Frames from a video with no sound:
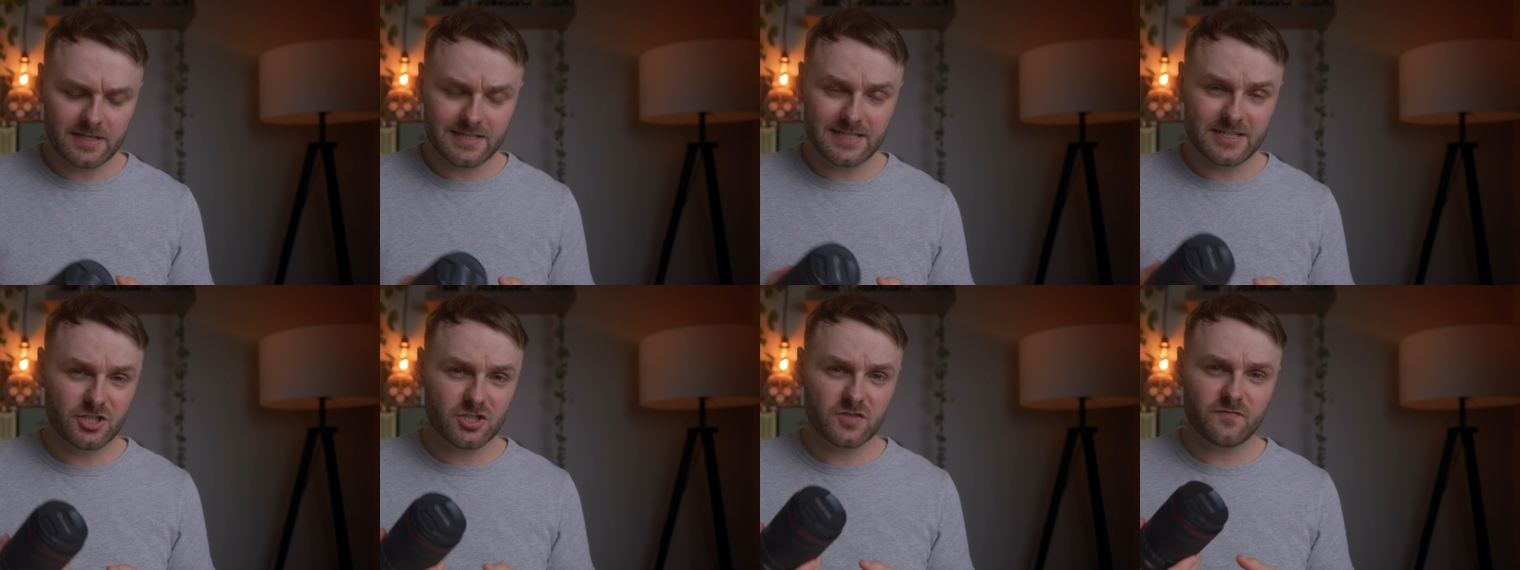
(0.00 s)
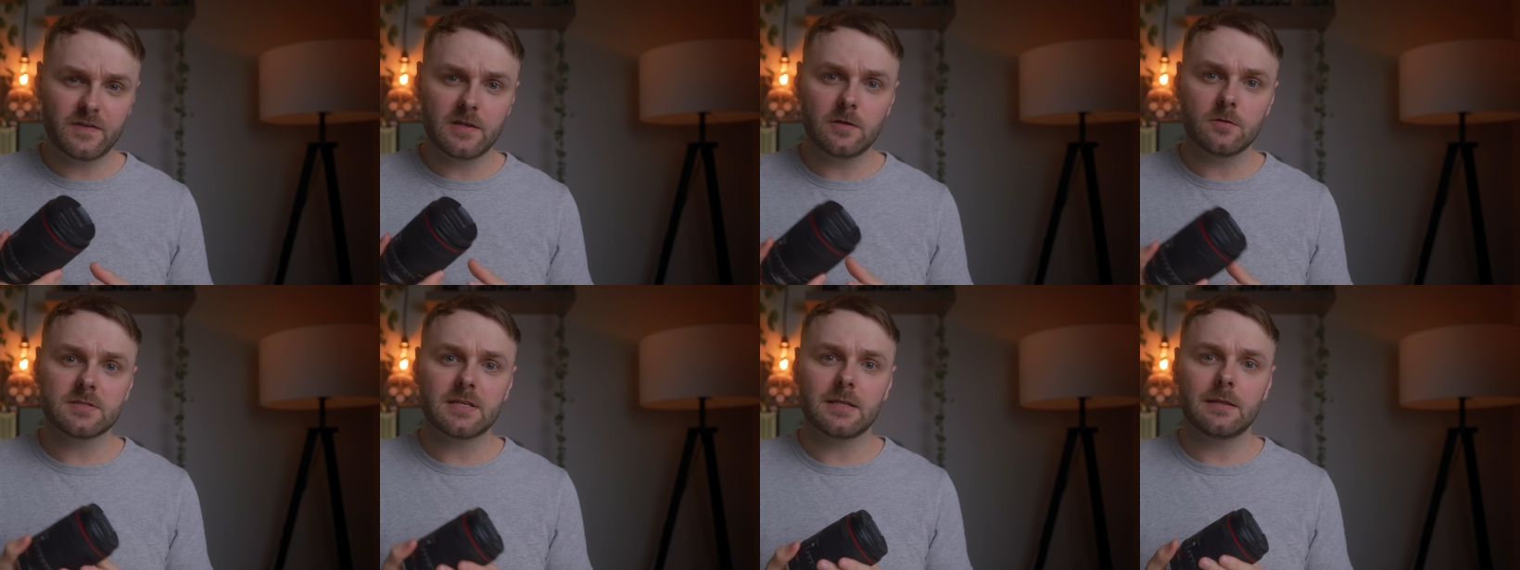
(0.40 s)
as it just
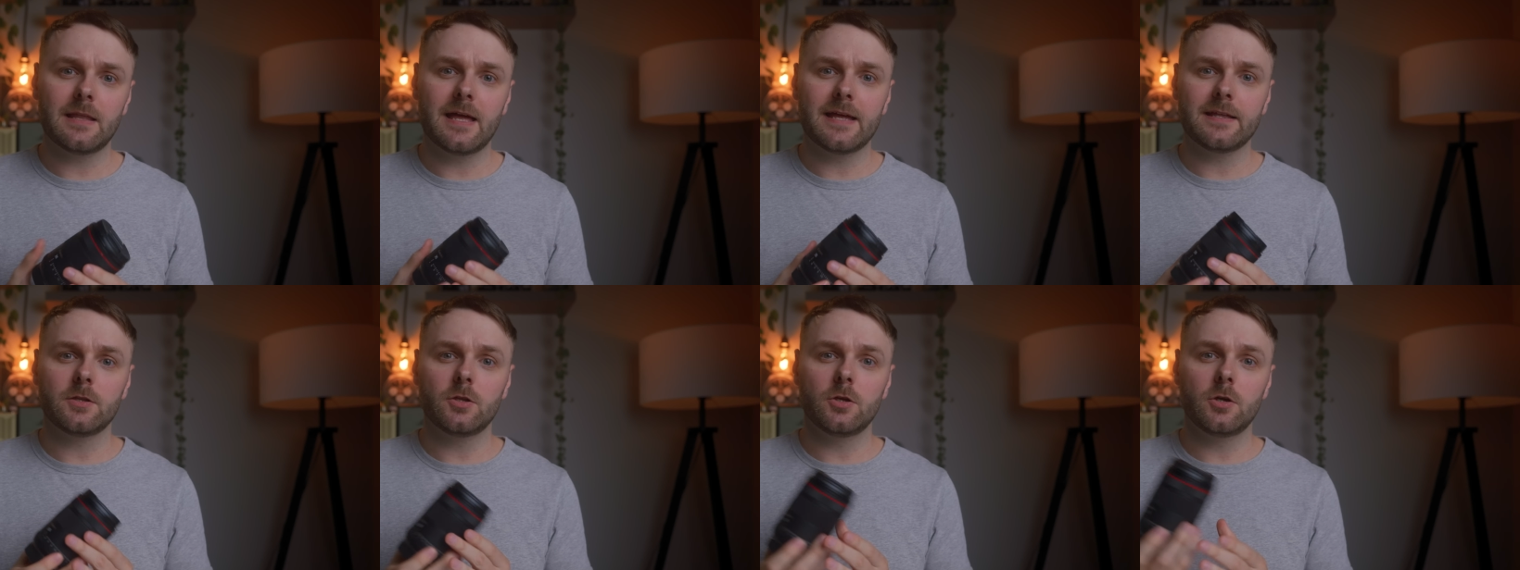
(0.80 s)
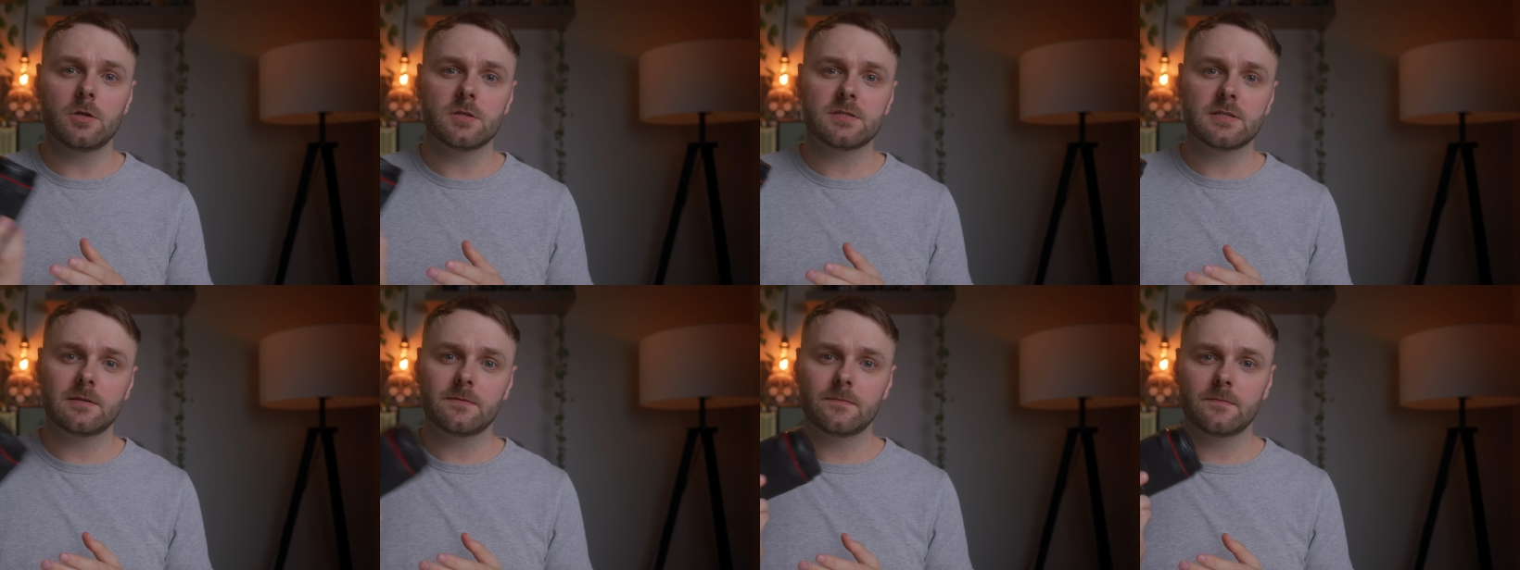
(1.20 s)
feels like
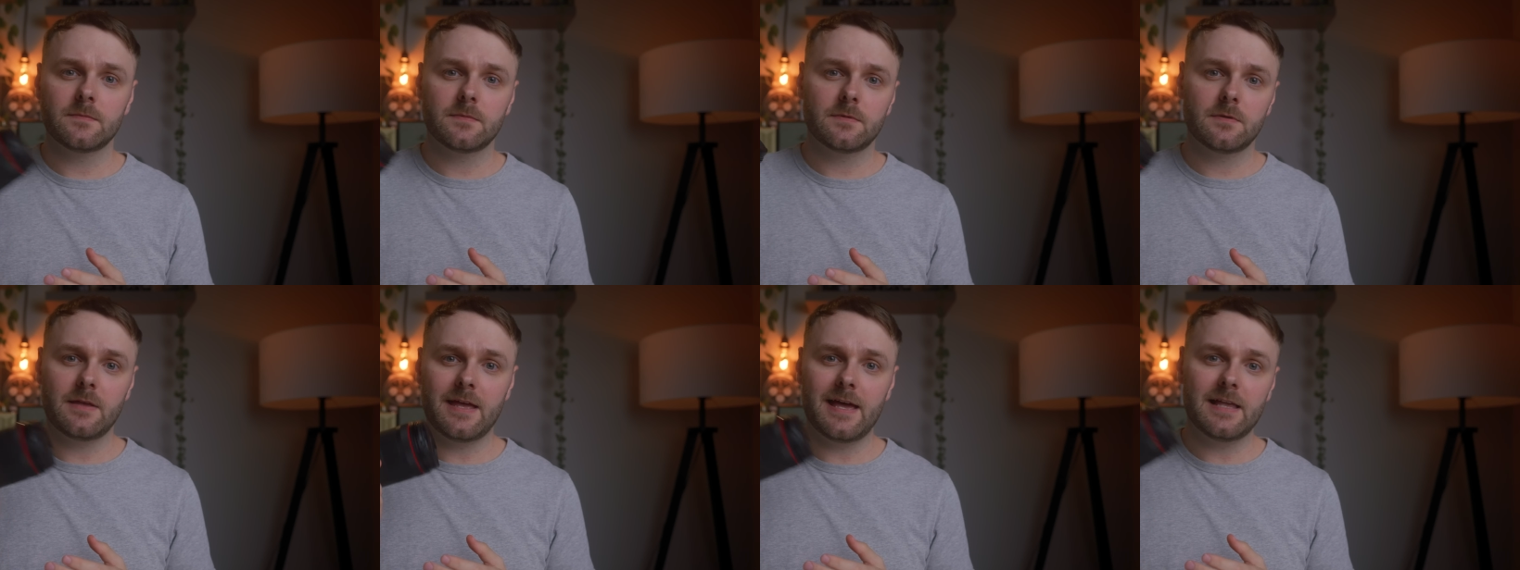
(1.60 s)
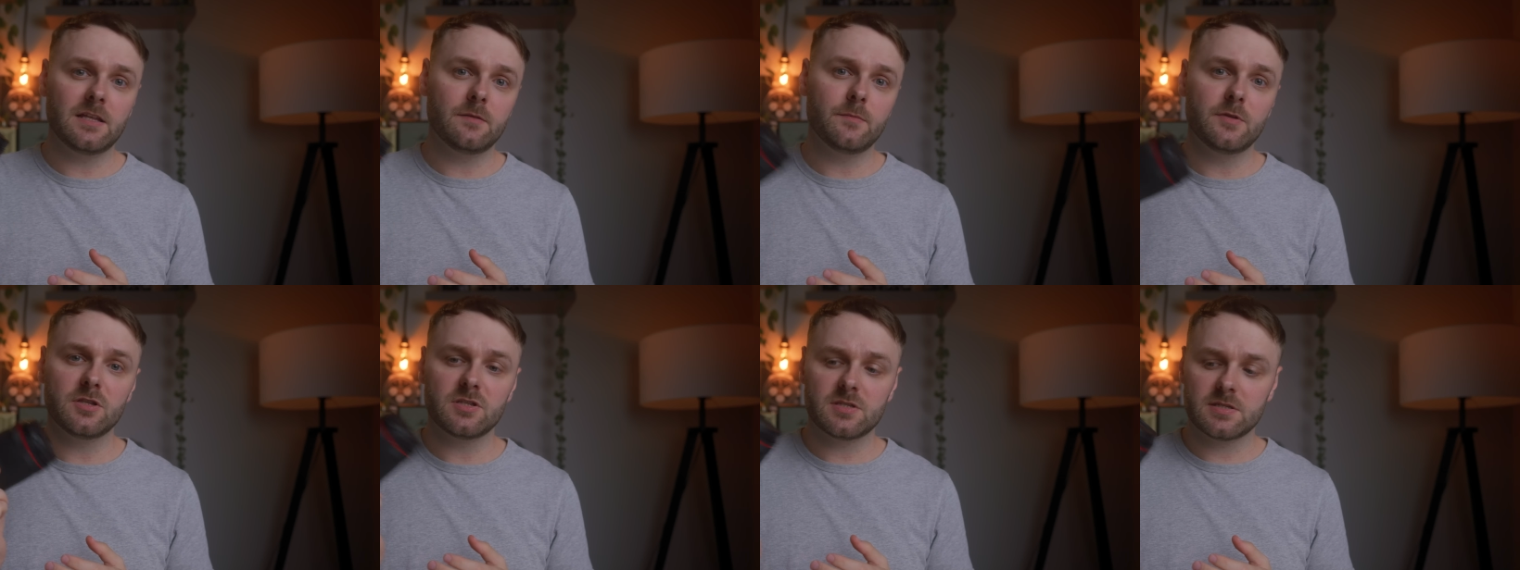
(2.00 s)
those
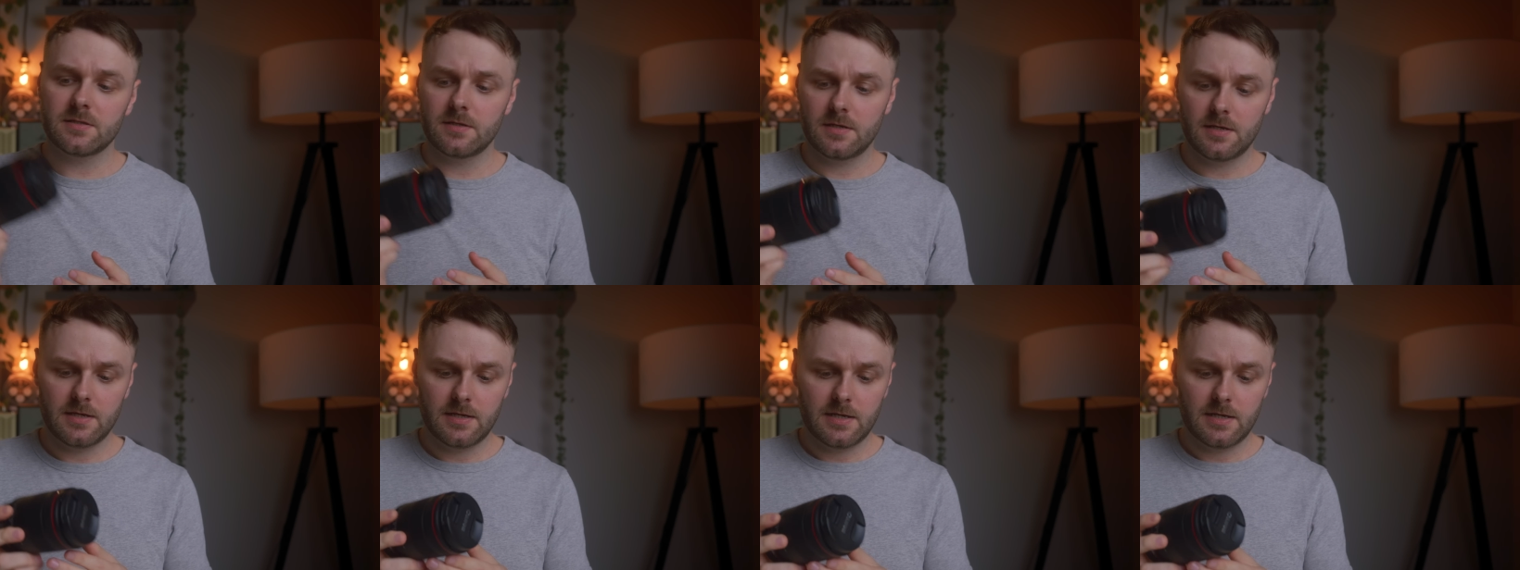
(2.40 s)
elements